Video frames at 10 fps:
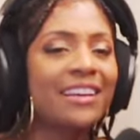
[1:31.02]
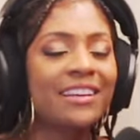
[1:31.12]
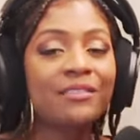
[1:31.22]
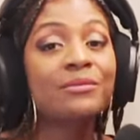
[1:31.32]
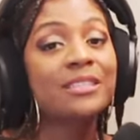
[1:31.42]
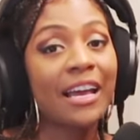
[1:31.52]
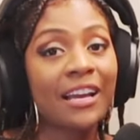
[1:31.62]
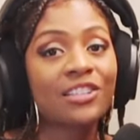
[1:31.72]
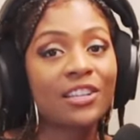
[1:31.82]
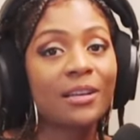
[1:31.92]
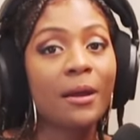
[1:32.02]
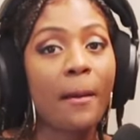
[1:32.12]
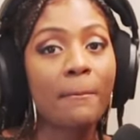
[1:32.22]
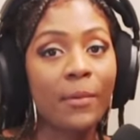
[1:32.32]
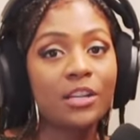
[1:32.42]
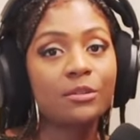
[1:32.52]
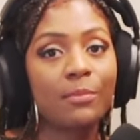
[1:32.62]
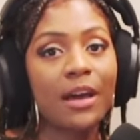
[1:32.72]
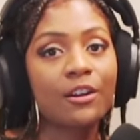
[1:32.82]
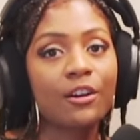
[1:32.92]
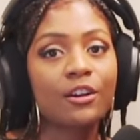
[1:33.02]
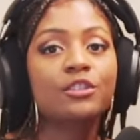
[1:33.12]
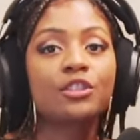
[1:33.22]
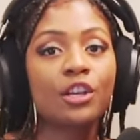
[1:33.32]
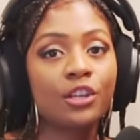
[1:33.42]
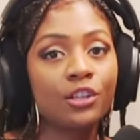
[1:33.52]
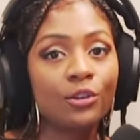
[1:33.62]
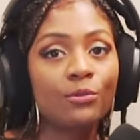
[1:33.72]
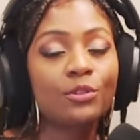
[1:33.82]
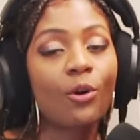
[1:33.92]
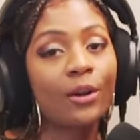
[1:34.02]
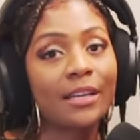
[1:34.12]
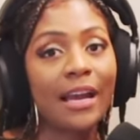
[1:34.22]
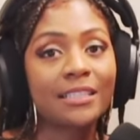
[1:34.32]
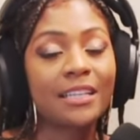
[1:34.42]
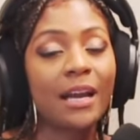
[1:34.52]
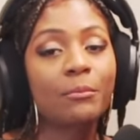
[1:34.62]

it was actually much better to use Audacity.